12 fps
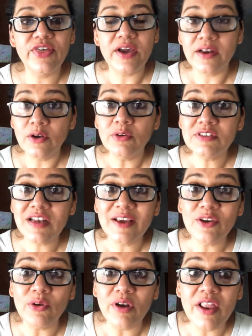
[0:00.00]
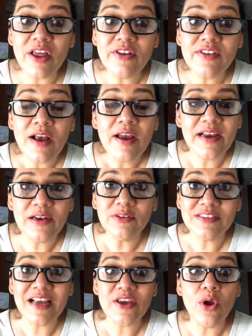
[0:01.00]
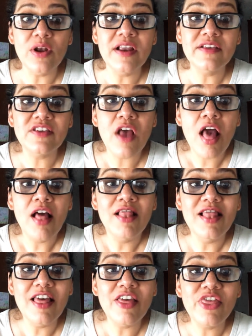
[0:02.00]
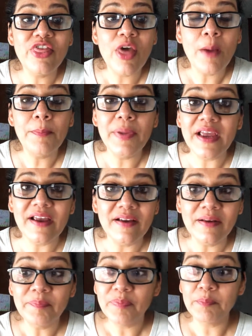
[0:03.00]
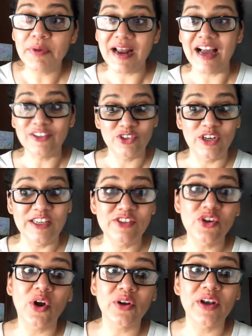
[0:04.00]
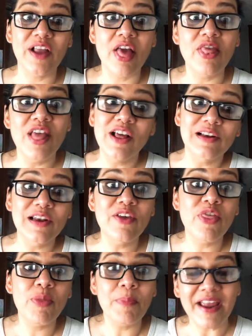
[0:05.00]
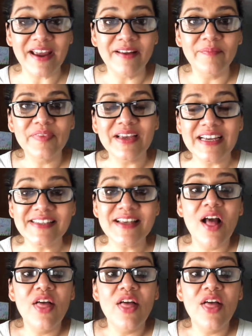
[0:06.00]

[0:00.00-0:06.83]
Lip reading: Looks like you're it looks like you're lisping, but actually it's not lisping. It's